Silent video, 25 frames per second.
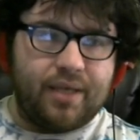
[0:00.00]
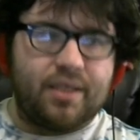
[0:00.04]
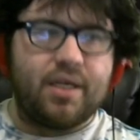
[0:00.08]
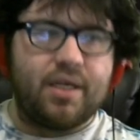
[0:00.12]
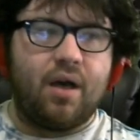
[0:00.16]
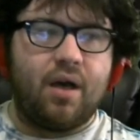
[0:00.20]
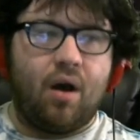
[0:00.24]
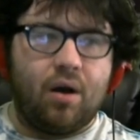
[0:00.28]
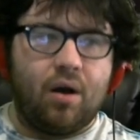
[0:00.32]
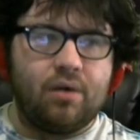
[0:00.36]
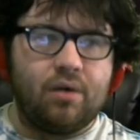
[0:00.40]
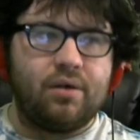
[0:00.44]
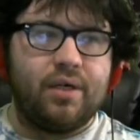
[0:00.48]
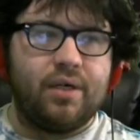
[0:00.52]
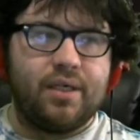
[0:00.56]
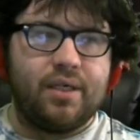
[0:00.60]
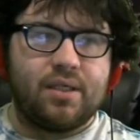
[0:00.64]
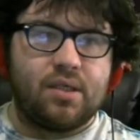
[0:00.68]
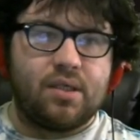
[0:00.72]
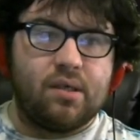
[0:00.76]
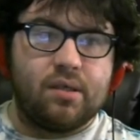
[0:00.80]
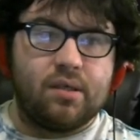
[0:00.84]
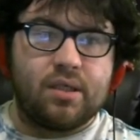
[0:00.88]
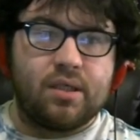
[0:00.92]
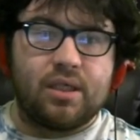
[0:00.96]
to Hungering
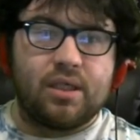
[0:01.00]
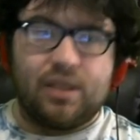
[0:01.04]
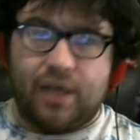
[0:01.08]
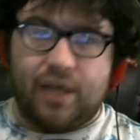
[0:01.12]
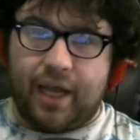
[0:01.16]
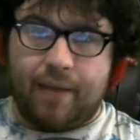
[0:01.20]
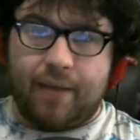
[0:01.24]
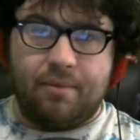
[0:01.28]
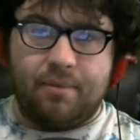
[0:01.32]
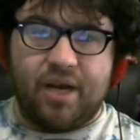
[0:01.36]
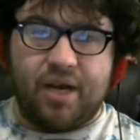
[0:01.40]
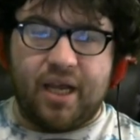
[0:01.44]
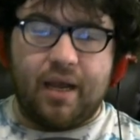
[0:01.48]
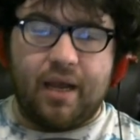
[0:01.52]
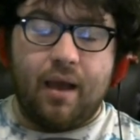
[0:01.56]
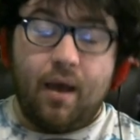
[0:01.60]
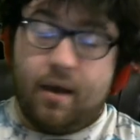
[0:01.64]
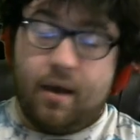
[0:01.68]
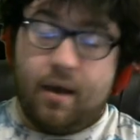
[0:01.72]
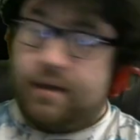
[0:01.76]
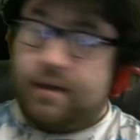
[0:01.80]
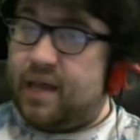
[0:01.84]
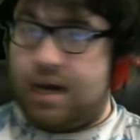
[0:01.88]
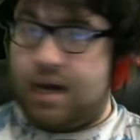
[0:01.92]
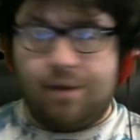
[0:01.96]
Souls Calamity,
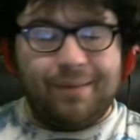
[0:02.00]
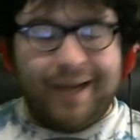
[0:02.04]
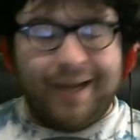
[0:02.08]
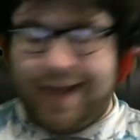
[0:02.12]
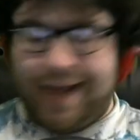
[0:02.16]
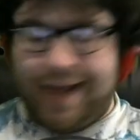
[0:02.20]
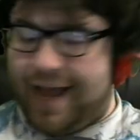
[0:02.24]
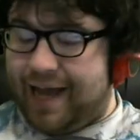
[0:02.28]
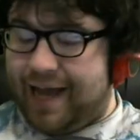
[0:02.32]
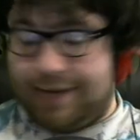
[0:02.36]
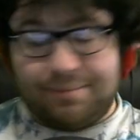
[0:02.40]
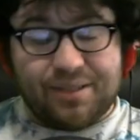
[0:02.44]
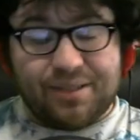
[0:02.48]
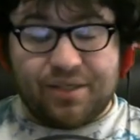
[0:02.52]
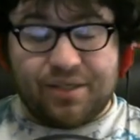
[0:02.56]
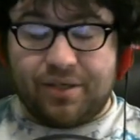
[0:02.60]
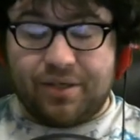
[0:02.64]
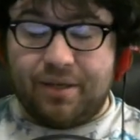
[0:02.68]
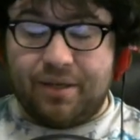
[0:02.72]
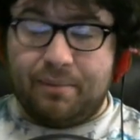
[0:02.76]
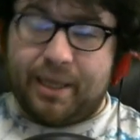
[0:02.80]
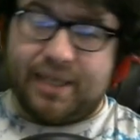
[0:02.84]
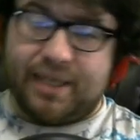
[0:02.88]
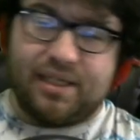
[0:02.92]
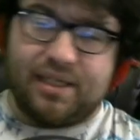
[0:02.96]
that would be absolutely
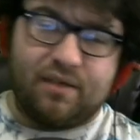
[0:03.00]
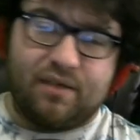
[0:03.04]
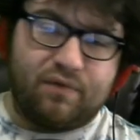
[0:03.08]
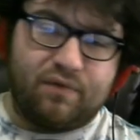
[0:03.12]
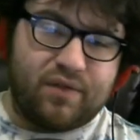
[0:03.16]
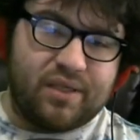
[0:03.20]
amazing for